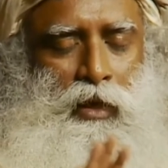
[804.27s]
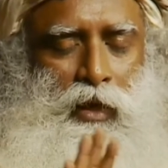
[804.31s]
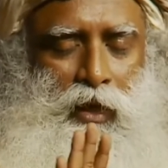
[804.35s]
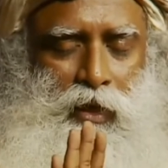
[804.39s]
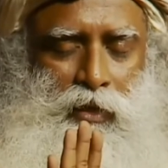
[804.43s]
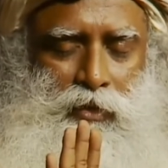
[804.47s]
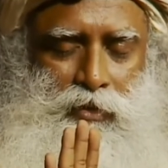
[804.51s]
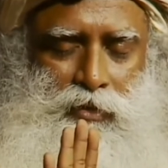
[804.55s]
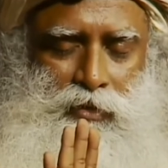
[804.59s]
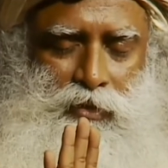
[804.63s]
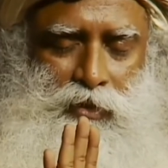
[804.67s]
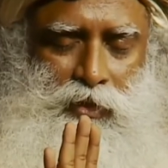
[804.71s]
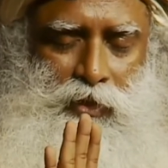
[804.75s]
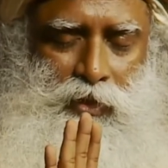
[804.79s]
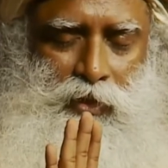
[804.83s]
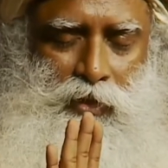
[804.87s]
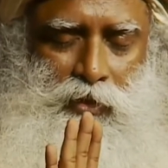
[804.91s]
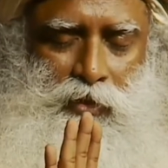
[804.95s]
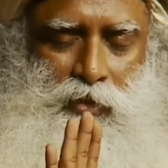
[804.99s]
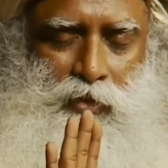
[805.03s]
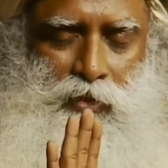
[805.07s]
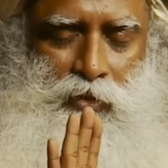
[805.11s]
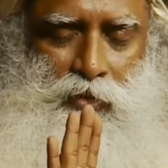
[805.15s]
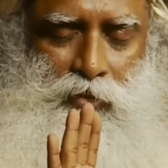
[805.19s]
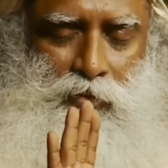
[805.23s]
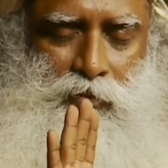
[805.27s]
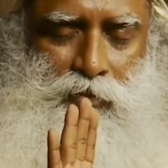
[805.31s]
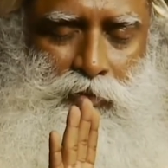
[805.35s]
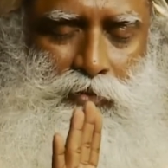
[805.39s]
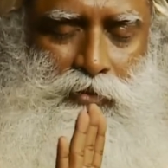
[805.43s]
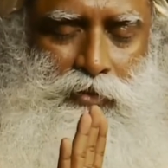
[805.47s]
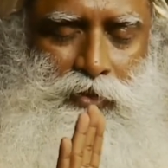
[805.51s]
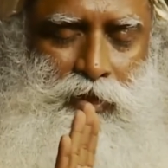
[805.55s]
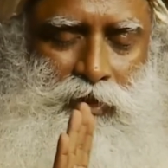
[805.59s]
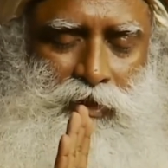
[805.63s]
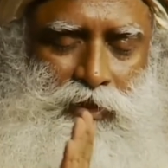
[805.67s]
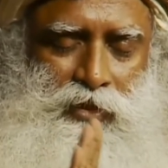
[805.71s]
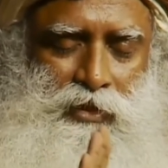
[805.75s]
and see,
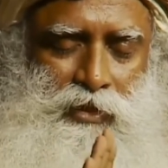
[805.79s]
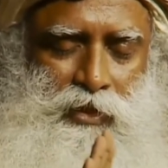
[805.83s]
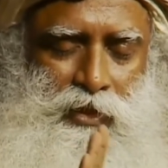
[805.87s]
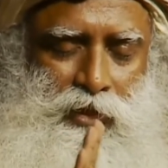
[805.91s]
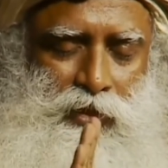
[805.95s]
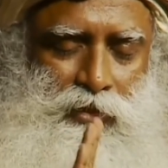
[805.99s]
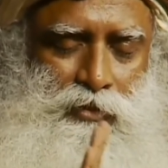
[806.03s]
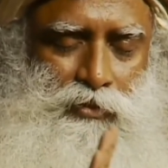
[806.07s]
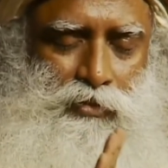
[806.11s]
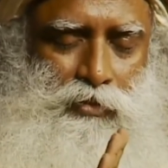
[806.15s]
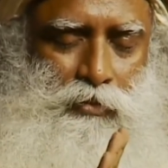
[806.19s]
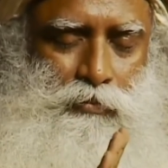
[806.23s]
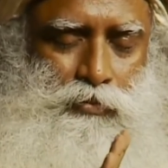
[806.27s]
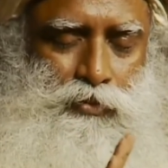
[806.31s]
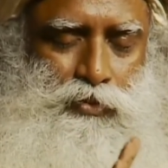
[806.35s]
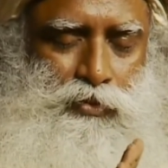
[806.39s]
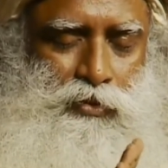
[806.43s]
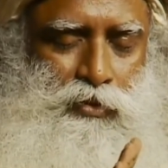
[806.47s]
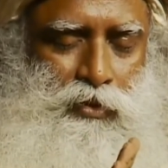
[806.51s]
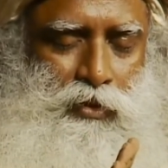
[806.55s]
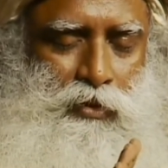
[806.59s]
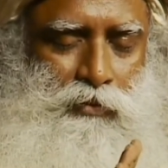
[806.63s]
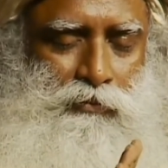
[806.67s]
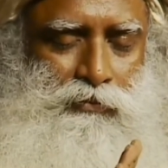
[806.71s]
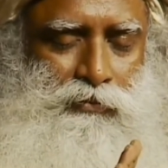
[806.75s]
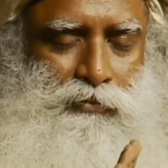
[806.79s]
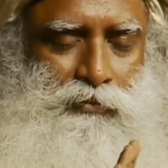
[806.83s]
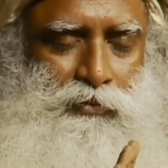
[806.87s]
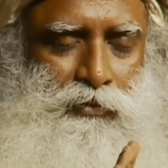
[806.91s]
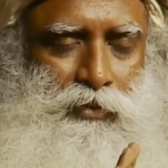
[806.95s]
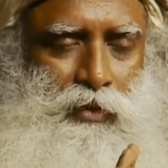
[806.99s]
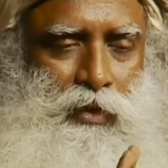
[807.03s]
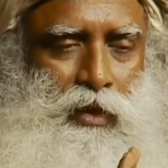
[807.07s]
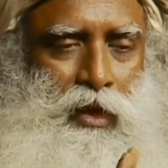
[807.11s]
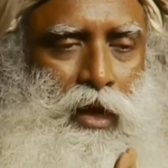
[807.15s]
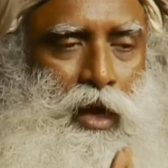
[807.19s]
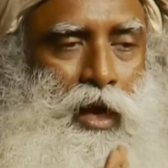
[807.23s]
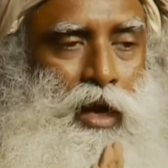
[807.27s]
just learn to observe
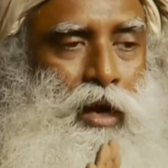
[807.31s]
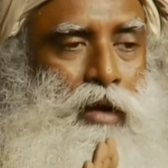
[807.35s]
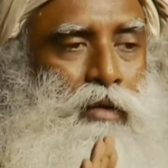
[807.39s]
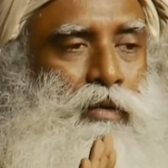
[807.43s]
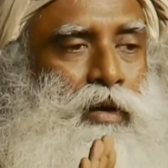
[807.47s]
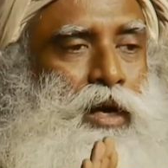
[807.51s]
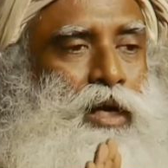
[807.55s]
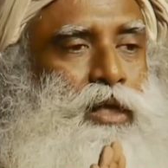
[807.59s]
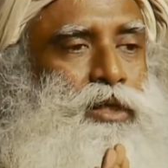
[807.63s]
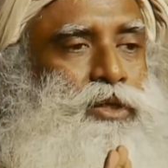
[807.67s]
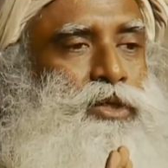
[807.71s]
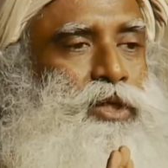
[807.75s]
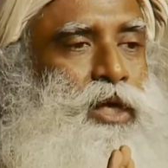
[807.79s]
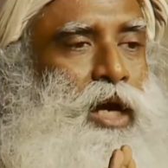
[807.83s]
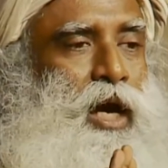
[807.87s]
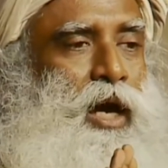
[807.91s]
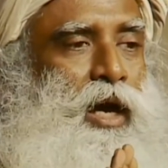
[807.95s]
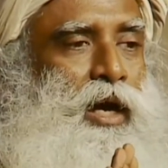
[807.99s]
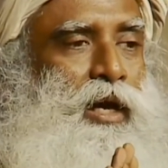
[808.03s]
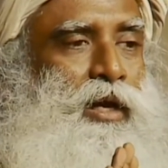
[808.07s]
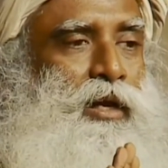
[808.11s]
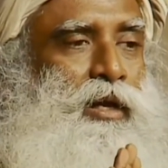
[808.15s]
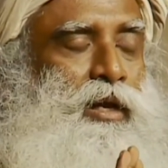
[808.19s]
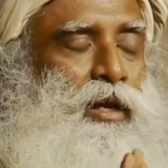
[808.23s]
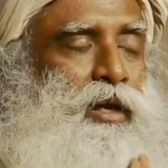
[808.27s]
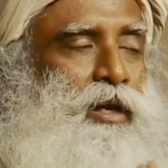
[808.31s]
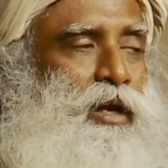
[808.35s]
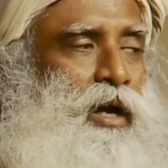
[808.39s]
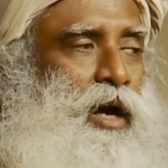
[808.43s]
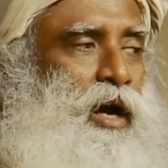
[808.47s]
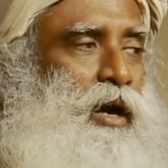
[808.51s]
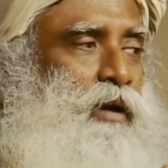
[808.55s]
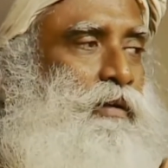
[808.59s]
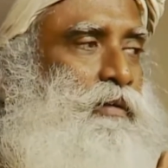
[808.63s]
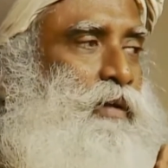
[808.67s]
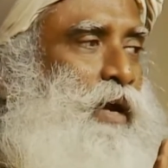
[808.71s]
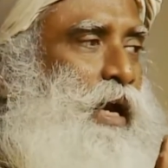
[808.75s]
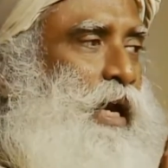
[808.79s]
how agile and
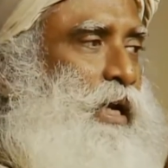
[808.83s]
how